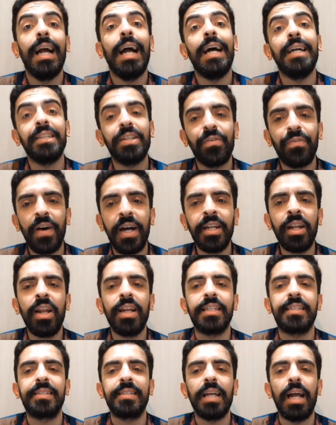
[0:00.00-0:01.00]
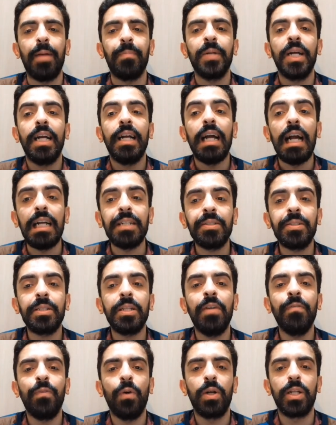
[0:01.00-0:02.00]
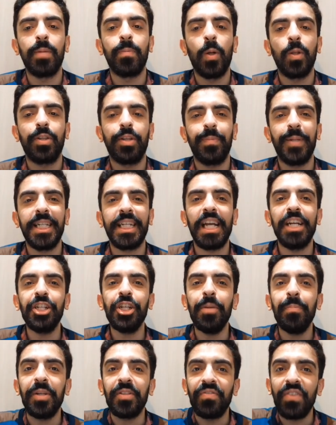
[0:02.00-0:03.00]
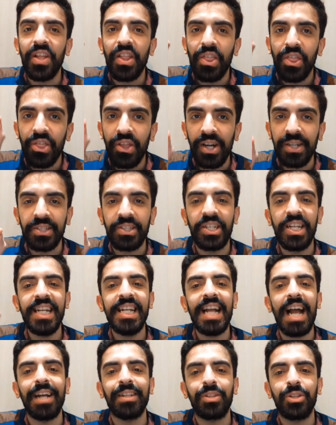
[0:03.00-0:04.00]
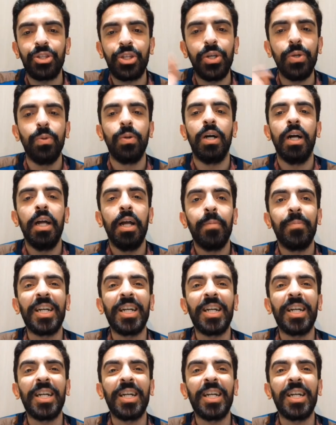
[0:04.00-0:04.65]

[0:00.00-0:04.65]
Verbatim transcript: And the final step, it's time for the multiplication between 13 and 2,